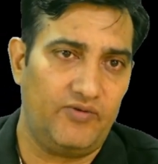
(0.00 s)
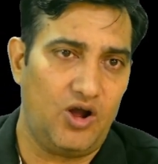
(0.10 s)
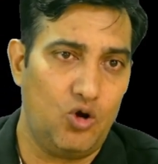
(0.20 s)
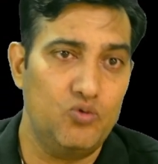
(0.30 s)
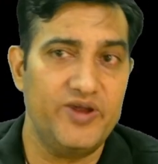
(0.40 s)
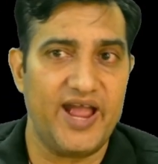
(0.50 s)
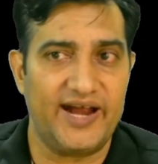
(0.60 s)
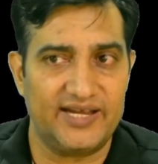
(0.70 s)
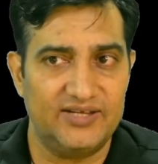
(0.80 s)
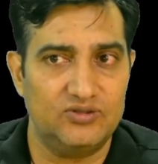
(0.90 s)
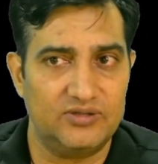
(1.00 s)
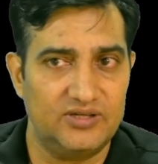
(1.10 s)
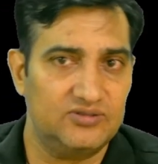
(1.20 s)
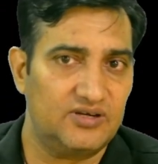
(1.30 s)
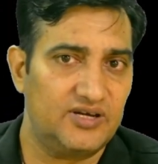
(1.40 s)
how do we act in
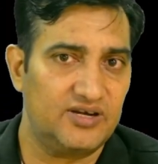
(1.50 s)
certain